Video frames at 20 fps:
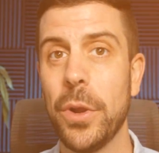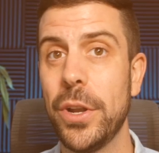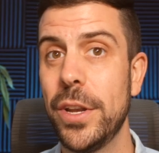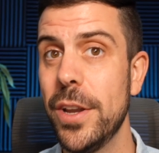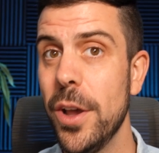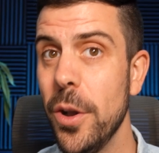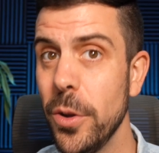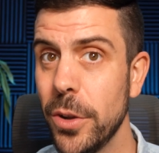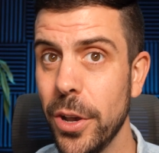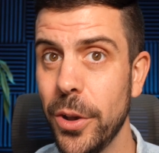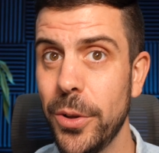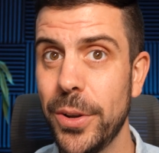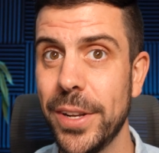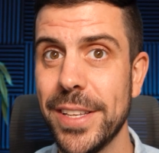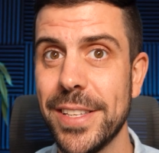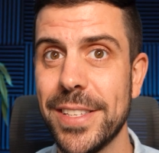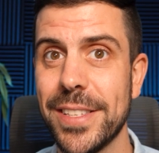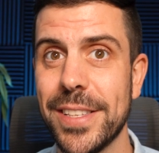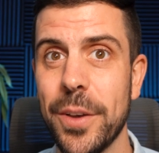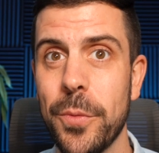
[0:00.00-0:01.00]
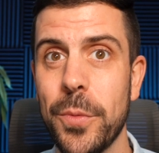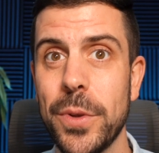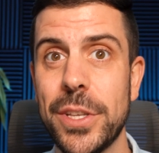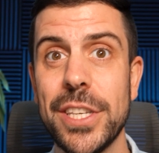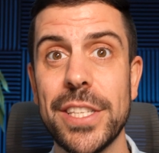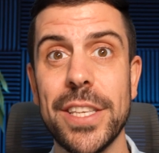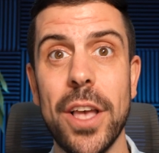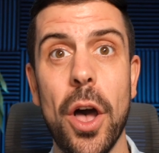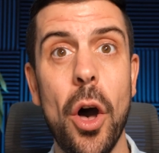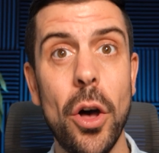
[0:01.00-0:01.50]
what no-code is, which
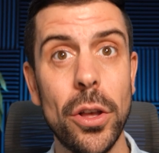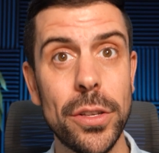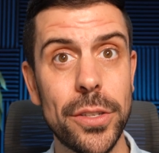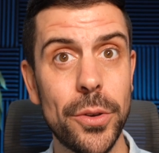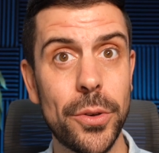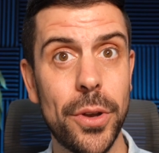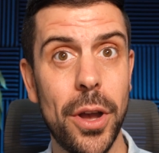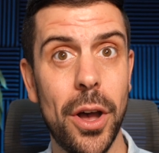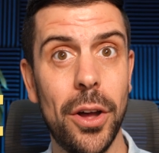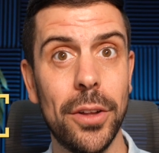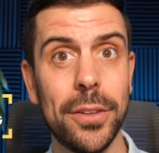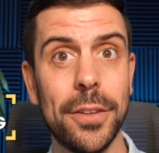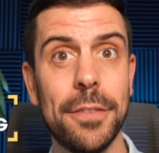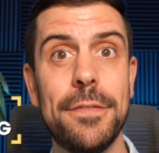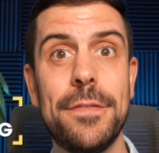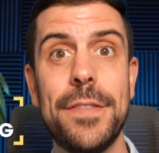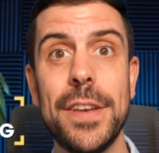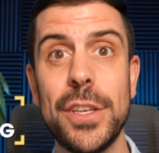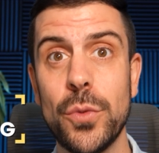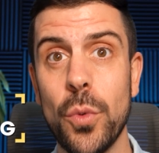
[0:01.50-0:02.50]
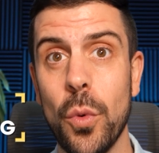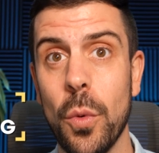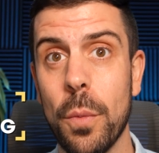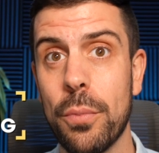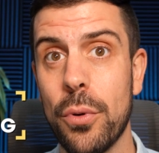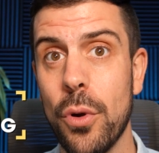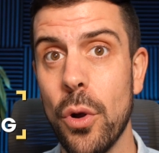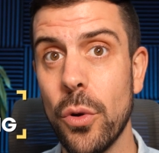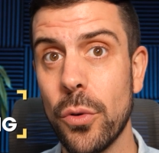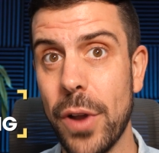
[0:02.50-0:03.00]
is also called visual
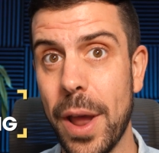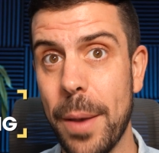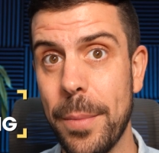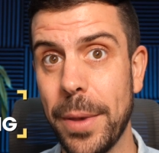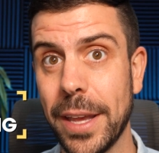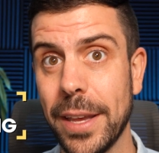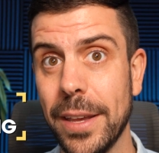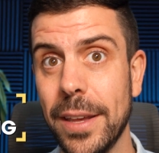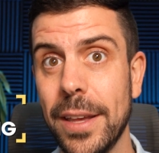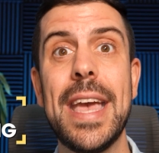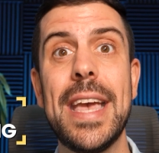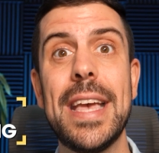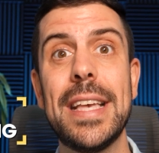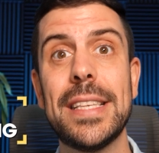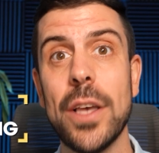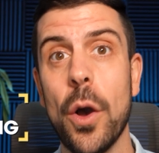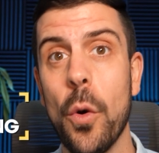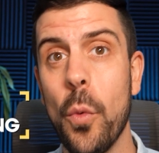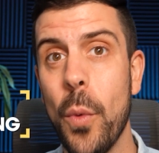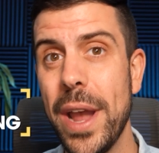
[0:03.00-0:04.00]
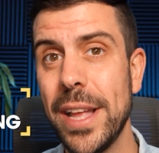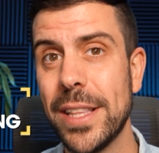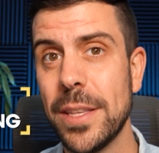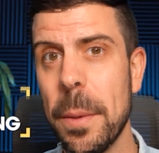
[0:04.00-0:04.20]
programming, is a way